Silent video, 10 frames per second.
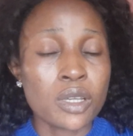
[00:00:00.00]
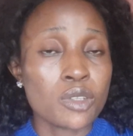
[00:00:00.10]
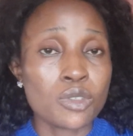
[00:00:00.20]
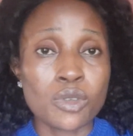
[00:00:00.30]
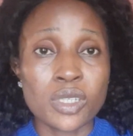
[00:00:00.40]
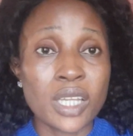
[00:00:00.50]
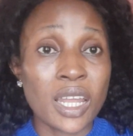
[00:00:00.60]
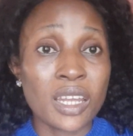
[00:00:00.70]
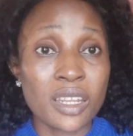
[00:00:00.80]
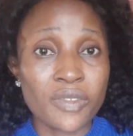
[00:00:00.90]
so it's
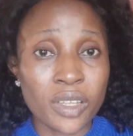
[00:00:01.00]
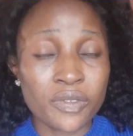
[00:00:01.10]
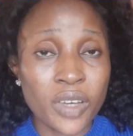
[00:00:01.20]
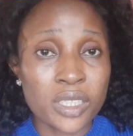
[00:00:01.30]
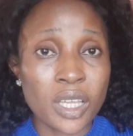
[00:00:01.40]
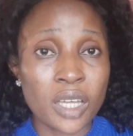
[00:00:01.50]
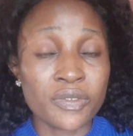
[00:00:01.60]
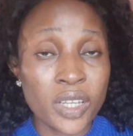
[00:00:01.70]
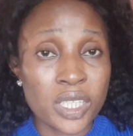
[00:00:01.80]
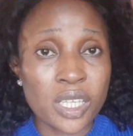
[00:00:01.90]
another
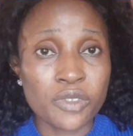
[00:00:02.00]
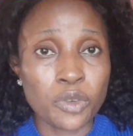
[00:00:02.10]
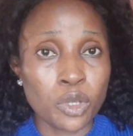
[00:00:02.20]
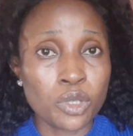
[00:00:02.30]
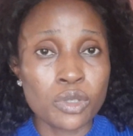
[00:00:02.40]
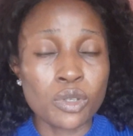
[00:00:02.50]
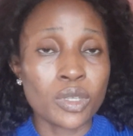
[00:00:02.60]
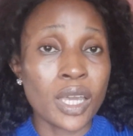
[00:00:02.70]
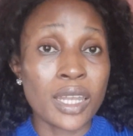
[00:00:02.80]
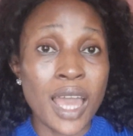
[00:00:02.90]
advantage for you. So
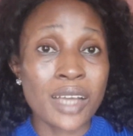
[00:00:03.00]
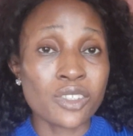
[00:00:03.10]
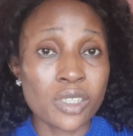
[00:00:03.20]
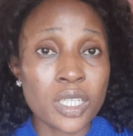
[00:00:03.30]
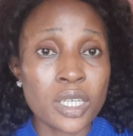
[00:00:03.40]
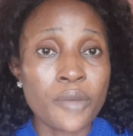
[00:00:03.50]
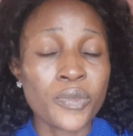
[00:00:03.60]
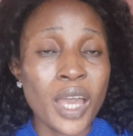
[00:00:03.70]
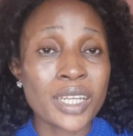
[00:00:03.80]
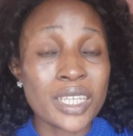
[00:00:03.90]
you can actually
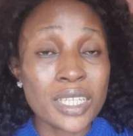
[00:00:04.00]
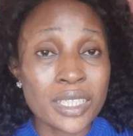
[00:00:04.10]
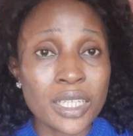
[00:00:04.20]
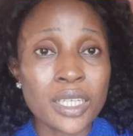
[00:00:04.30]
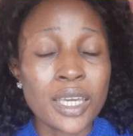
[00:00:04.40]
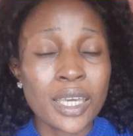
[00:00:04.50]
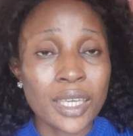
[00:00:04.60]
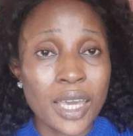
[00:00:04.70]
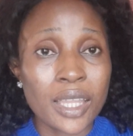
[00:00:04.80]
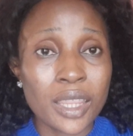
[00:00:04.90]
and easily
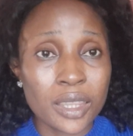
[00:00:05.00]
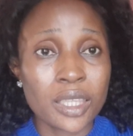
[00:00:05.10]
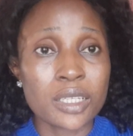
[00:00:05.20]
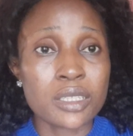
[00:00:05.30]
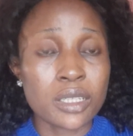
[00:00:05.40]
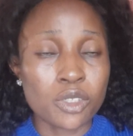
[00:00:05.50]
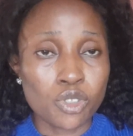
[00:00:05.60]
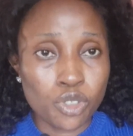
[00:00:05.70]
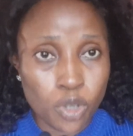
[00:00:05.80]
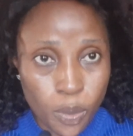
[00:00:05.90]
get this
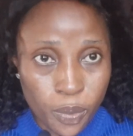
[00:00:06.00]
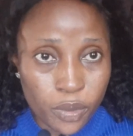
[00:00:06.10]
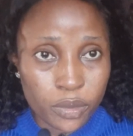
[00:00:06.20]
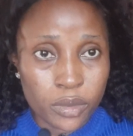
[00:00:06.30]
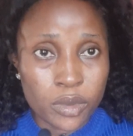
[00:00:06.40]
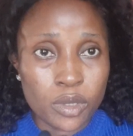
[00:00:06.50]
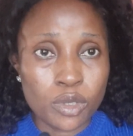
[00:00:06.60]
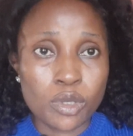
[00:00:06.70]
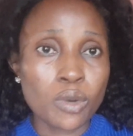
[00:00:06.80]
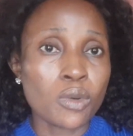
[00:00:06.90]
job.
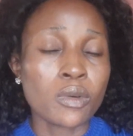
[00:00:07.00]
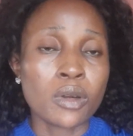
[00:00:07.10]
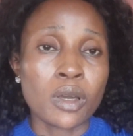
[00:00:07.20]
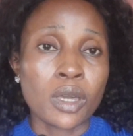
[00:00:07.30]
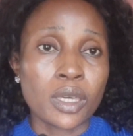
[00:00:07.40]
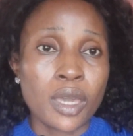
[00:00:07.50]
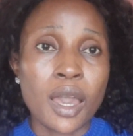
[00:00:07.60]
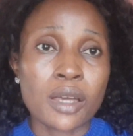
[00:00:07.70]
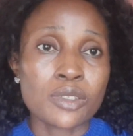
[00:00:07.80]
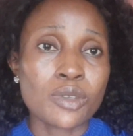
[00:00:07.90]
So
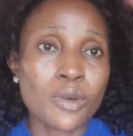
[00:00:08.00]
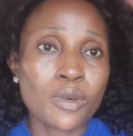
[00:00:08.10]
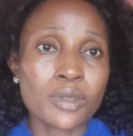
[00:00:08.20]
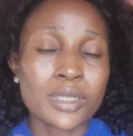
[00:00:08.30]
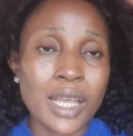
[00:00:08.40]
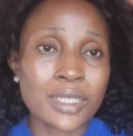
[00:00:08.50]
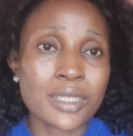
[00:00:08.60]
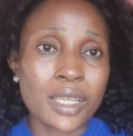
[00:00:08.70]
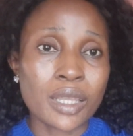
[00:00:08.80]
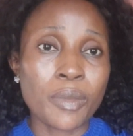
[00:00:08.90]
yeah, so that
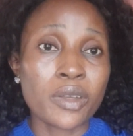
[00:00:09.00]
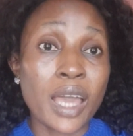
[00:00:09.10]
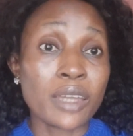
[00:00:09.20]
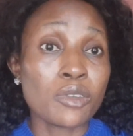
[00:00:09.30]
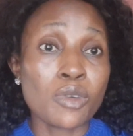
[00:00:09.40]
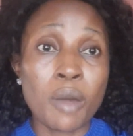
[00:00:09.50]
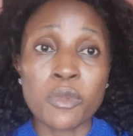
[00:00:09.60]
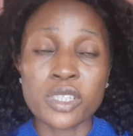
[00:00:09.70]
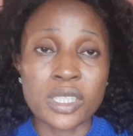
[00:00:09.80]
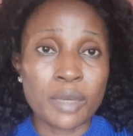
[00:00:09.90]
is that about. I don't know how
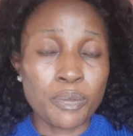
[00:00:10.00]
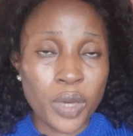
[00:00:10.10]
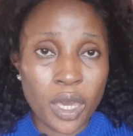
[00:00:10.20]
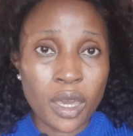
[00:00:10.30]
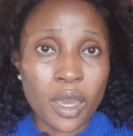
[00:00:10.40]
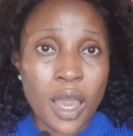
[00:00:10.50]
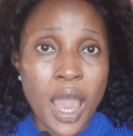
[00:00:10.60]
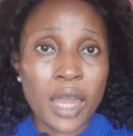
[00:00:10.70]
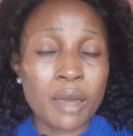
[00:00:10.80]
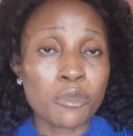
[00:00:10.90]
much they pay,
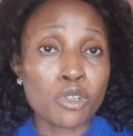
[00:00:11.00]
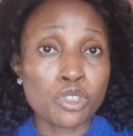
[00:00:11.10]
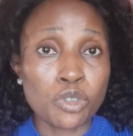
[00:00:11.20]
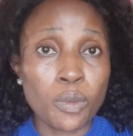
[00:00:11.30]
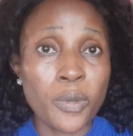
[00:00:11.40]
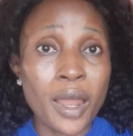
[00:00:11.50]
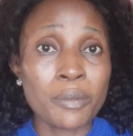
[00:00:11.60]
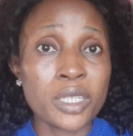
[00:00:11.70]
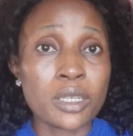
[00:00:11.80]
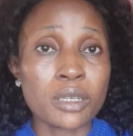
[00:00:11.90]
and I'm not sure.
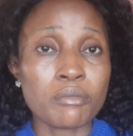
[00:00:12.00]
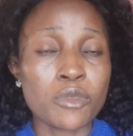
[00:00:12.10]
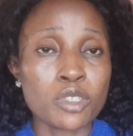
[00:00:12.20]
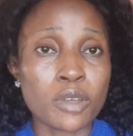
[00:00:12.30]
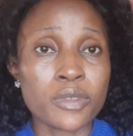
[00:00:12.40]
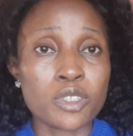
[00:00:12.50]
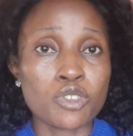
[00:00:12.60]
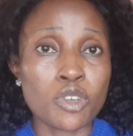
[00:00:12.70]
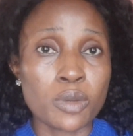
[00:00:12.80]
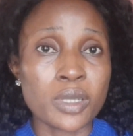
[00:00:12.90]
Probably most of these
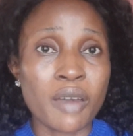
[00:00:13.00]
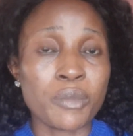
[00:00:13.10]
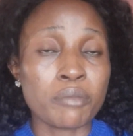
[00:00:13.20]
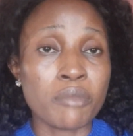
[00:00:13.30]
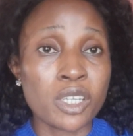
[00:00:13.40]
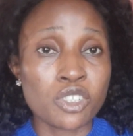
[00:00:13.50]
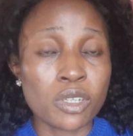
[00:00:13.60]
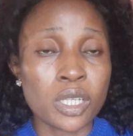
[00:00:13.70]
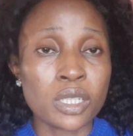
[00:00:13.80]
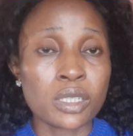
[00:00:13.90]
jobs I've been
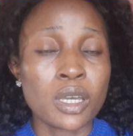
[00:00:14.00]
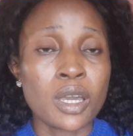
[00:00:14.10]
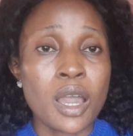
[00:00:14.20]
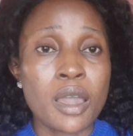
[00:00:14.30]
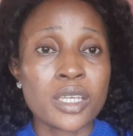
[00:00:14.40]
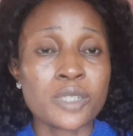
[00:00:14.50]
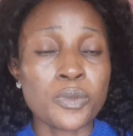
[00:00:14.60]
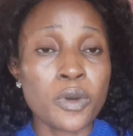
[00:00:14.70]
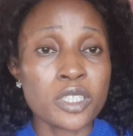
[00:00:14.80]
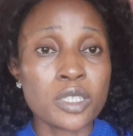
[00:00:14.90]
mentioning, it's
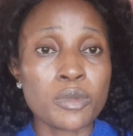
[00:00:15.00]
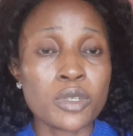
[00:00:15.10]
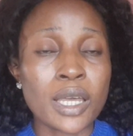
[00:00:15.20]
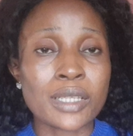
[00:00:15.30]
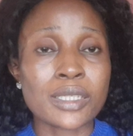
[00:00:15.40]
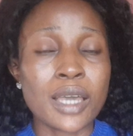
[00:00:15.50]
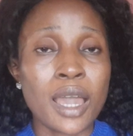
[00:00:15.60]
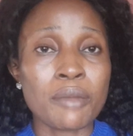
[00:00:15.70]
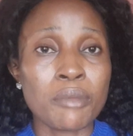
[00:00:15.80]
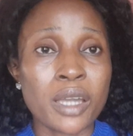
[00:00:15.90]
possible that
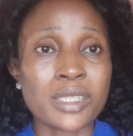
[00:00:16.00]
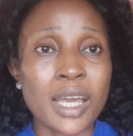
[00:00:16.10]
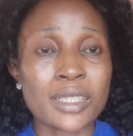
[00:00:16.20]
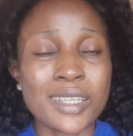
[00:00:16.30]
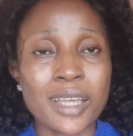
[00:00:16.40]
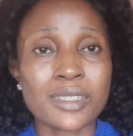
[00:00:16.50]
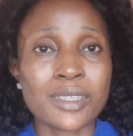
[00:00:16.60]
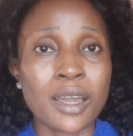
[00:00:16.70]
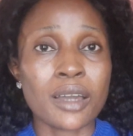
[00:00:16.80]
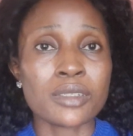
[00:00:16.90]
I might attach
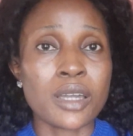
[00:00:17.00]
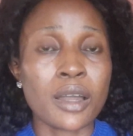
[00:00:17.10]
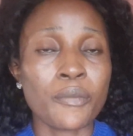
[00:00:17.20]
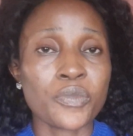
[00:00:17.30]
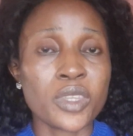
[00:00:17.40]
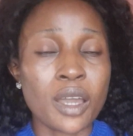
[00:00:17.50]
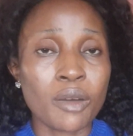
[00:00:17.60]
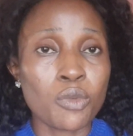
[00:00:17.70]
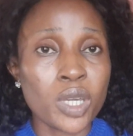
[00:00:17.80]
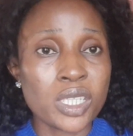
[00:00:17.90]
their
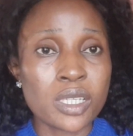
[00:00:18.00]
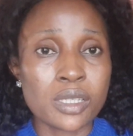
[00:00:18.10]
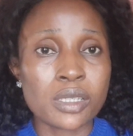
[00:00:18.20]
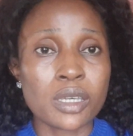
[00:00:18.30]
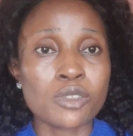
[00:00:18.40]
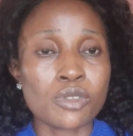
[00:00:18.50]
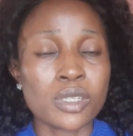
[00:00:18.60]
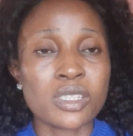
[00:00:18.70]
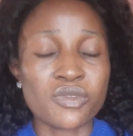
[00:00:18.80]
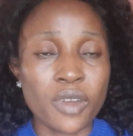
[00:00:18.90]
wages into
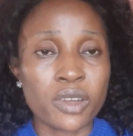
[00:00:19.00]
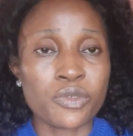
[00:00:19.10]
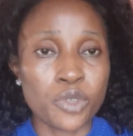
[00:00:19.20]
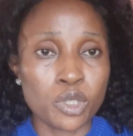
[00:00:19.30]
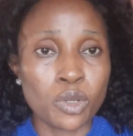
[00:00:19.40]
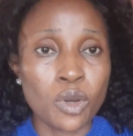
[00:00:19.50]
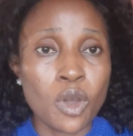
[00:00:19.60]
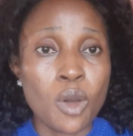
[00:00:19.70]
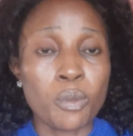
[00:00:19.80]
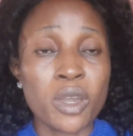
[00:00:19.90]
this very video.
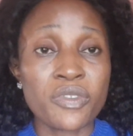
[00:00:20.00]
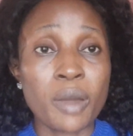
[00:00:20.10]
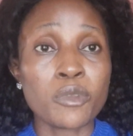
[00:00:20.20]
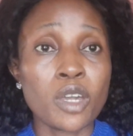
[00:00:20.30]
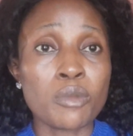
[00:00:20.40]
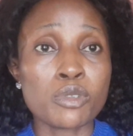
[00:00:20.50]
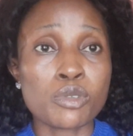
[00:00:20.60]
But if I'm not able